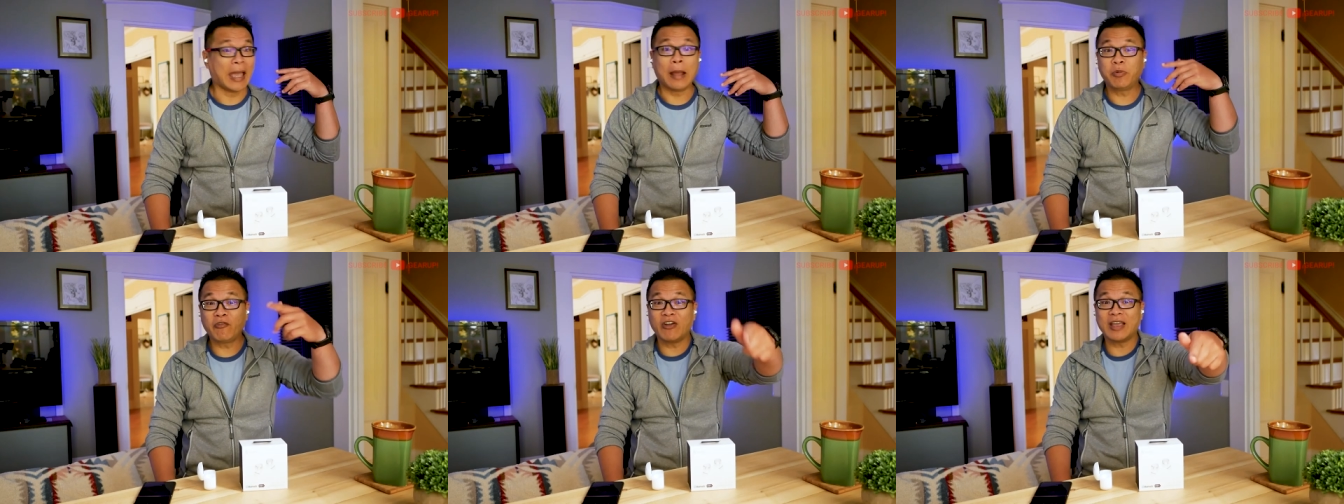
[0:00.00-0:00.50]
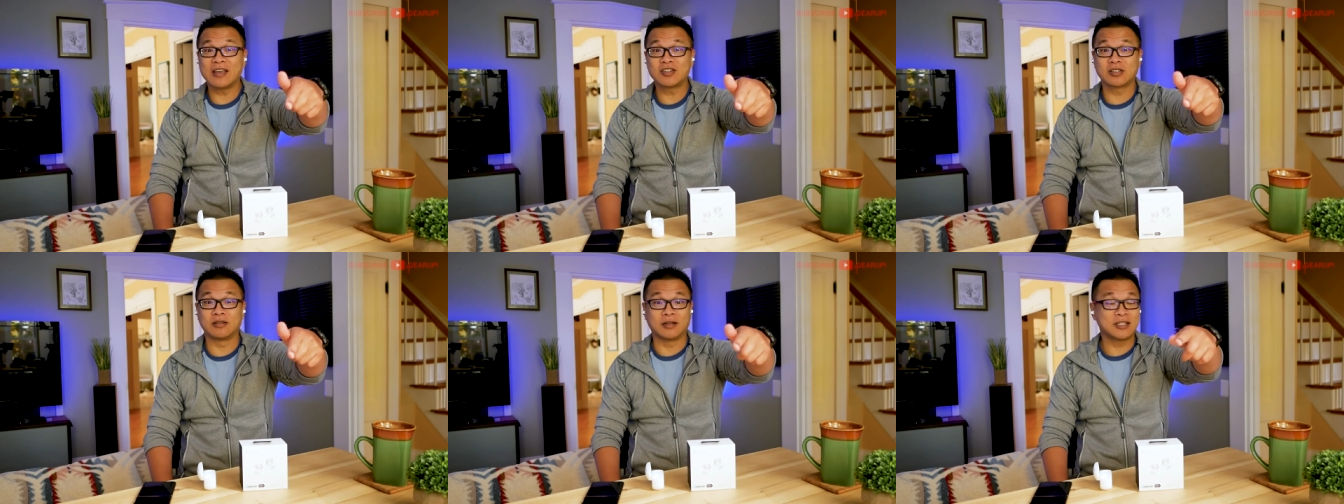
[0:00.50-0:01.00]

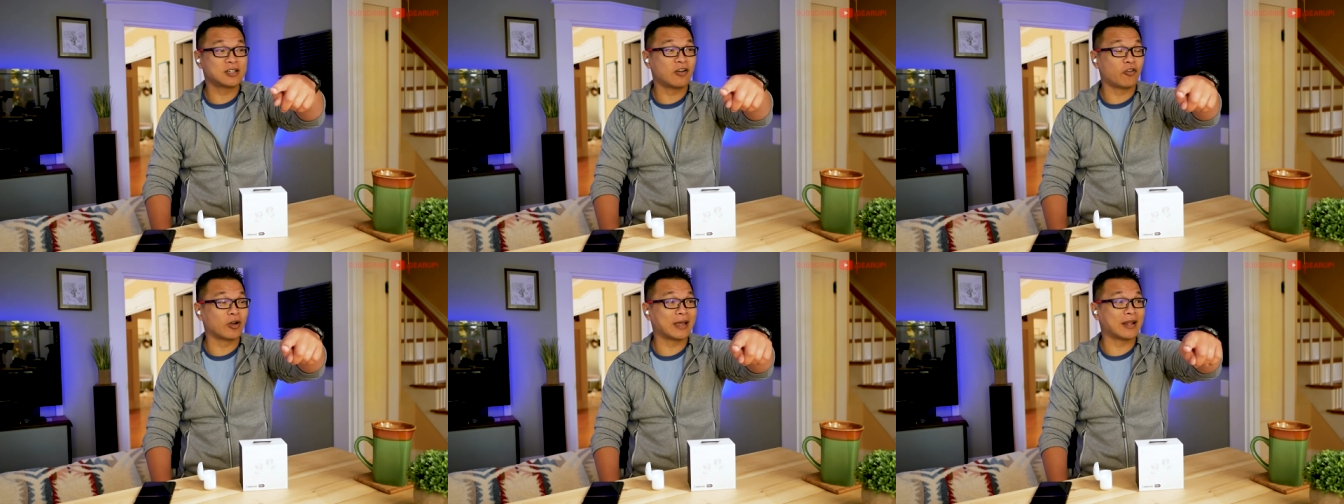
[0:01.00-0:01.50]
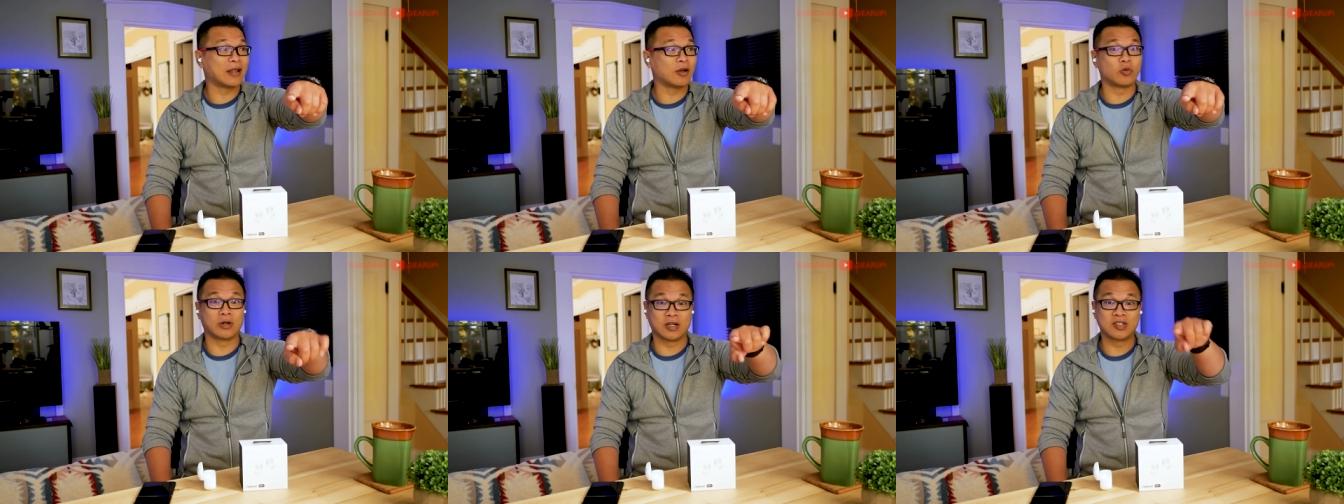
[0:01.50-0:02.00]
Amplification, let's not forget
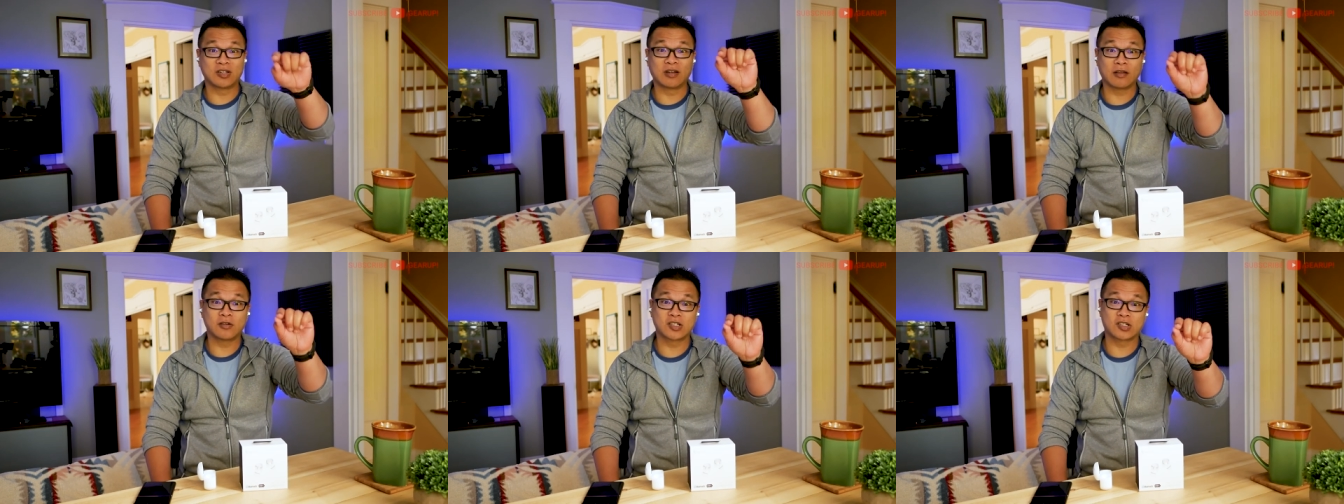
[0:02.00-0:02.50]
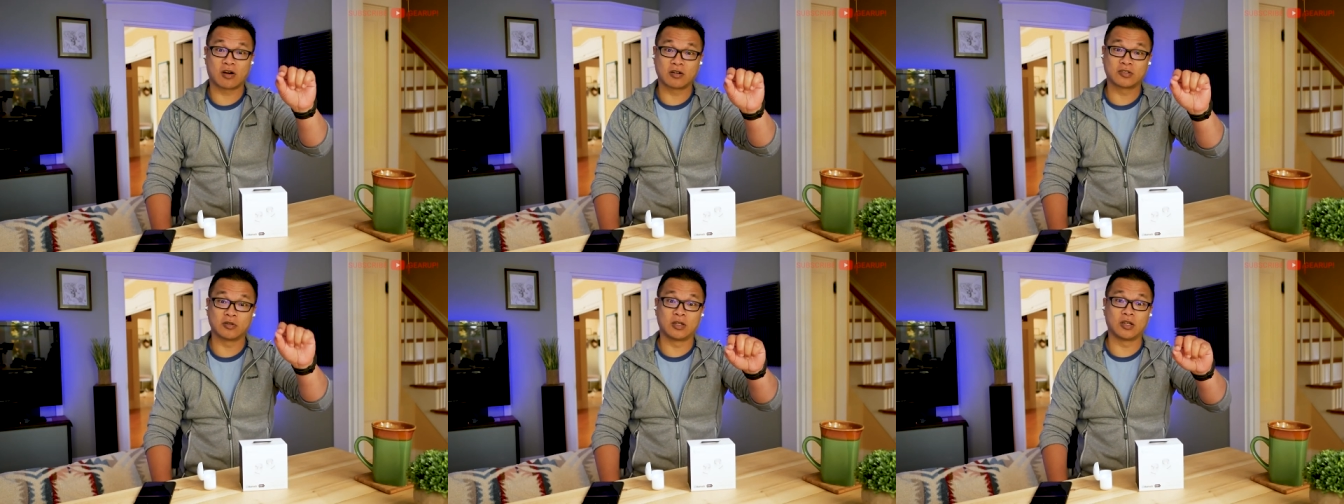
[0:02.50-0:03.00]
that one, is another strong
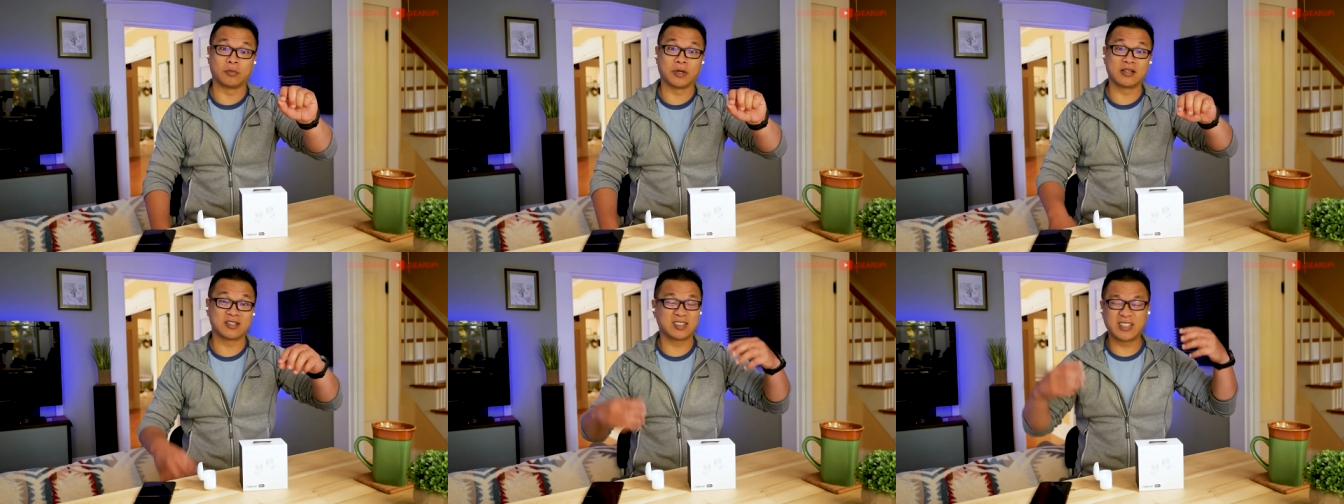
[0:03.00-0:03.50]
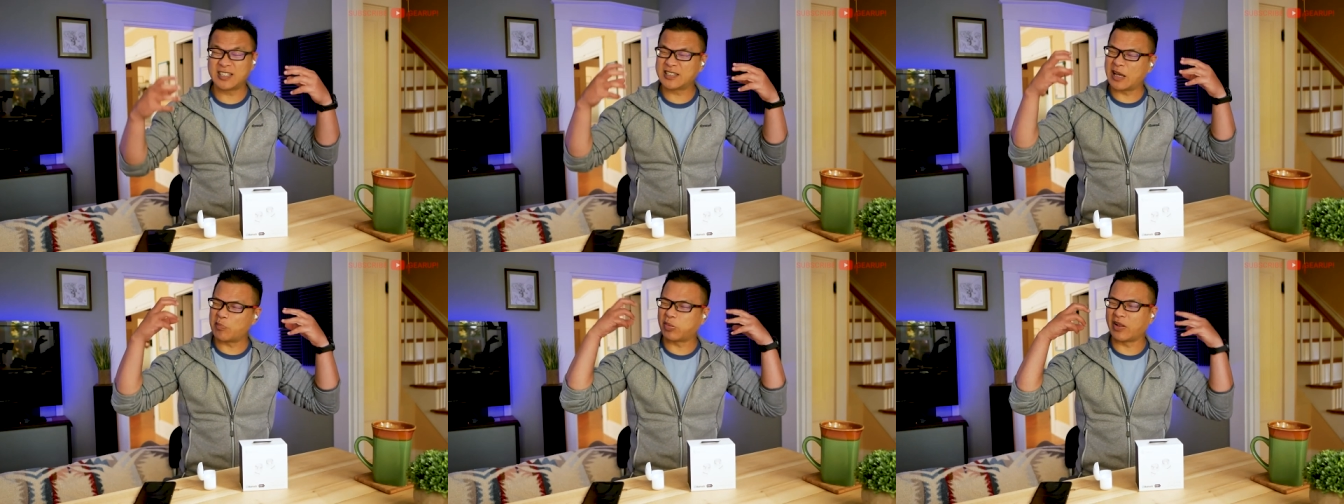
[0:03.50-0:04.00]
suit here because these
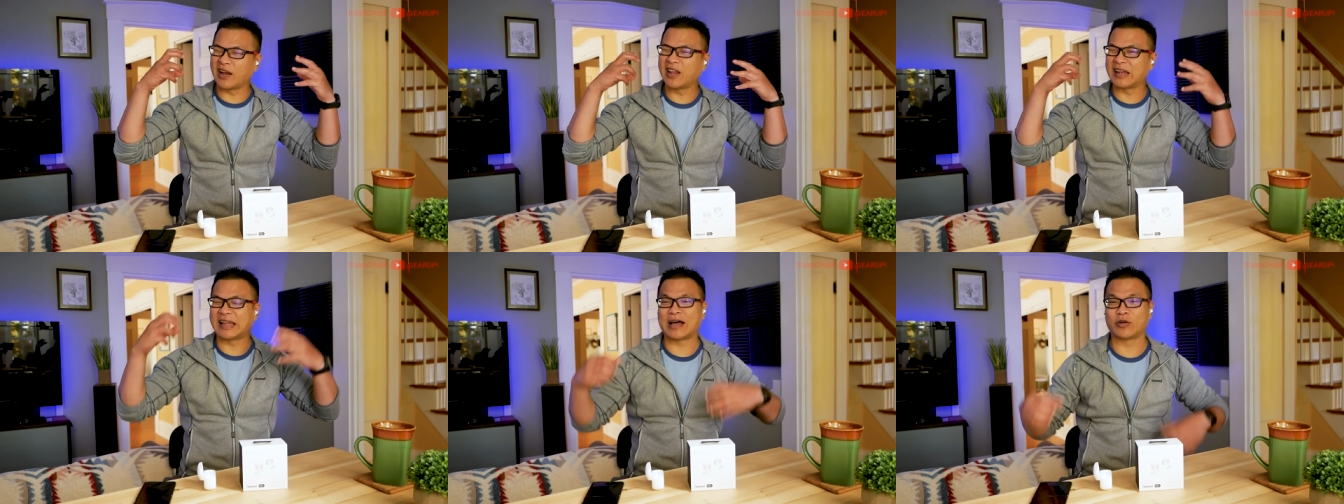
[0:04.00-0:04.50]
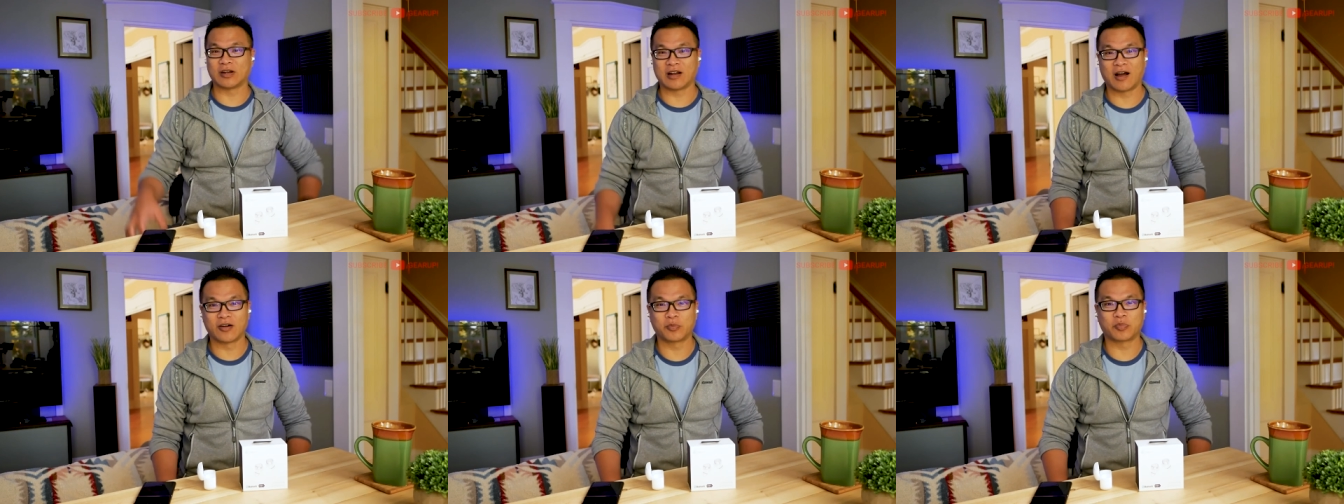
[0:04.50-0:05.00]
get plenty loud at
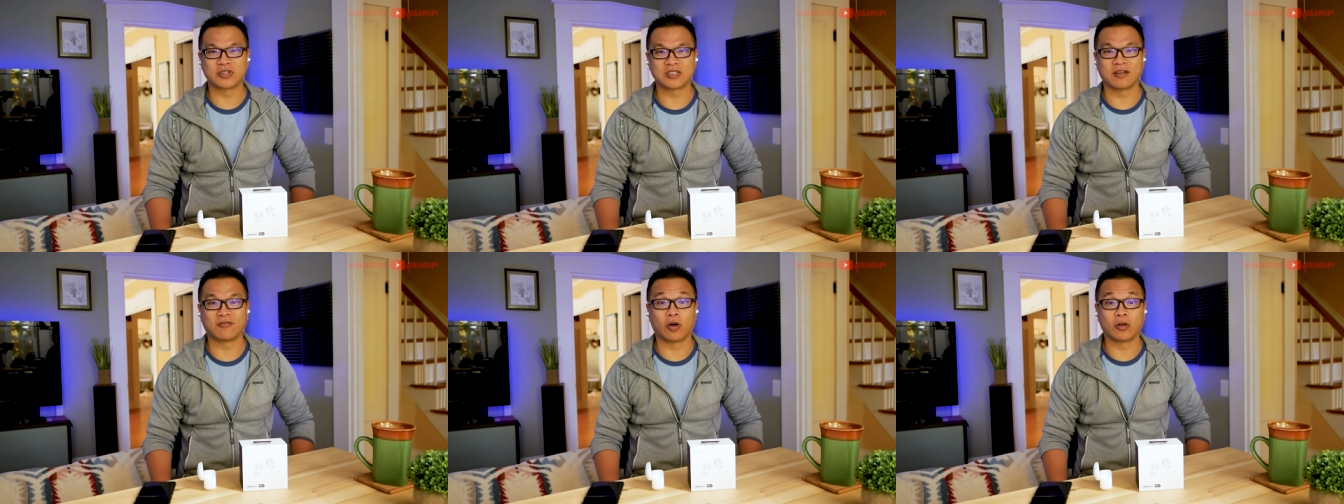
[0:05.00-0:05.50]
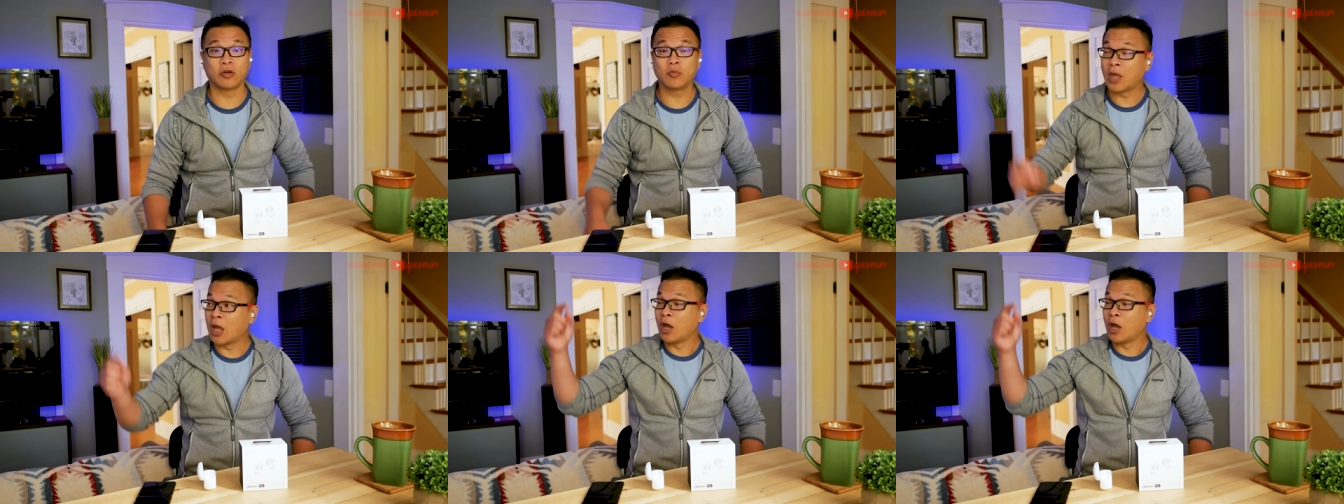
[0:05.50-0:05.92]
100% volume,